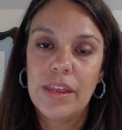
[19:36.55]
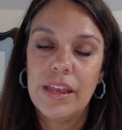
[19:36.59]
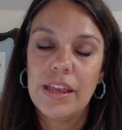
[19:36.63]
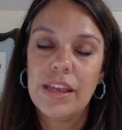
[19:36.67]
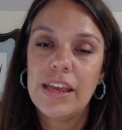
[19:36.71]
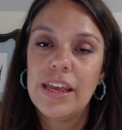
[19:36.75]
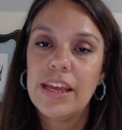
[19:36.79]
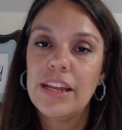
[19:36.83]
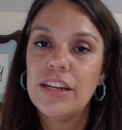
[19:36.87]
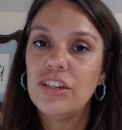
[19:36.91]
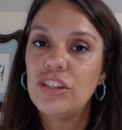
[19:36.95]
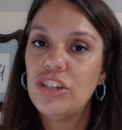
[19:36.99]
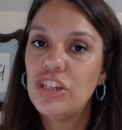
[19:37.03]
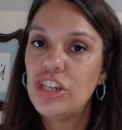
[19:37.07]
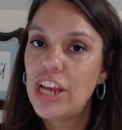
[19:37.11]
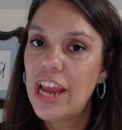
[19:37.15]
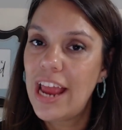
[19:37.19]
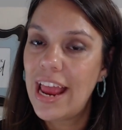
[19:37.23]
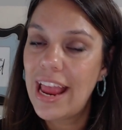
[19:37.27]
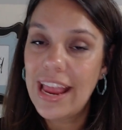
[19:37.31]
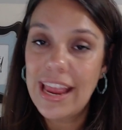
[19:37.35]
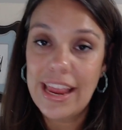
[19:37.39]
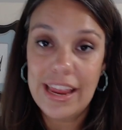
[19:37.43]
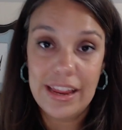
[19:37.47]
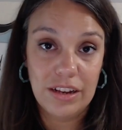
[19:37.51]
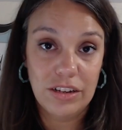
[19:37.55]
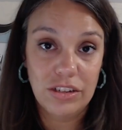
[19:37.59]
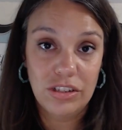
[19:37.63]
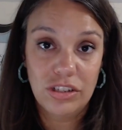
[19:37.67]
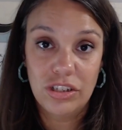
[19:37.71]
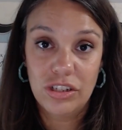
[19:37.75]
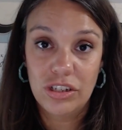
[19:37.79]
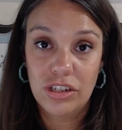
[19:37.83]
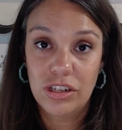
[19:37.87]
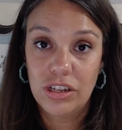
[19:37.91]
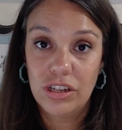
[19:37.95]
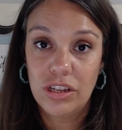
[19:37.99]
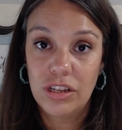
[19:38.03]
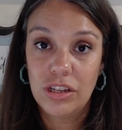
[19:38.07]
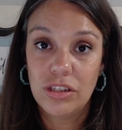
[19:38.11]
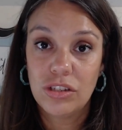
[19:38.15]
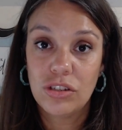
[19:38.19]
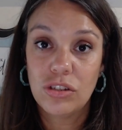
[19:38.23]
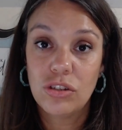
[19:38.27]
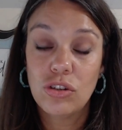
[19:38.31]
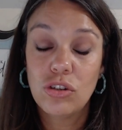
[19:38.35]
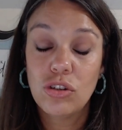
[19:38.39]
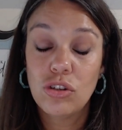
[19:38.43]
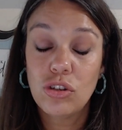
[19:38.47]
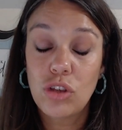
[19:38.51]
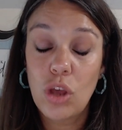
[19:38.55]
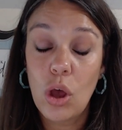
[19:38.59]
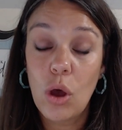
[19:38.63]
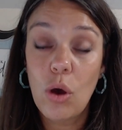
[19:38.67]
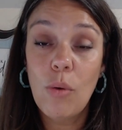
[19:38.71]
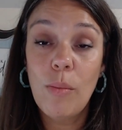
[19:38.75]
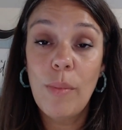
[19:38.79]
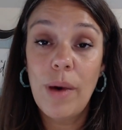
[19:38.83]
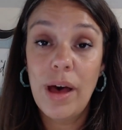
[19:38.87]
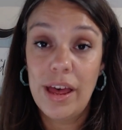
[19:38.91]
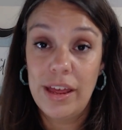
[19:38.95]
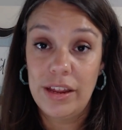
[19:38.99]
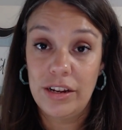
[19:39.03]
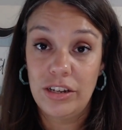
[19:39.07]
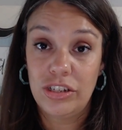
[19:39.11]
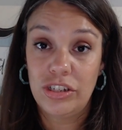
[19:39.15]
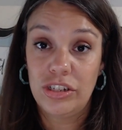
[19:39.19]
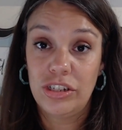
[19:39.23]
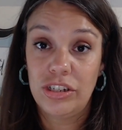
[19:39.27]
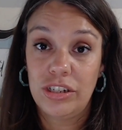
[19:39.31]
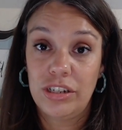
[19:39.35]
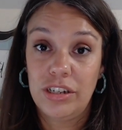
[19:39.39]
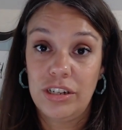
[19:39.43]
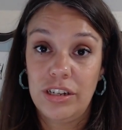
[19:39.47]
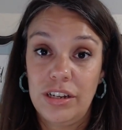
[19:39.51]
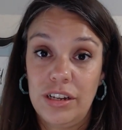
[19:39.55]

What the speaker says: can change so much.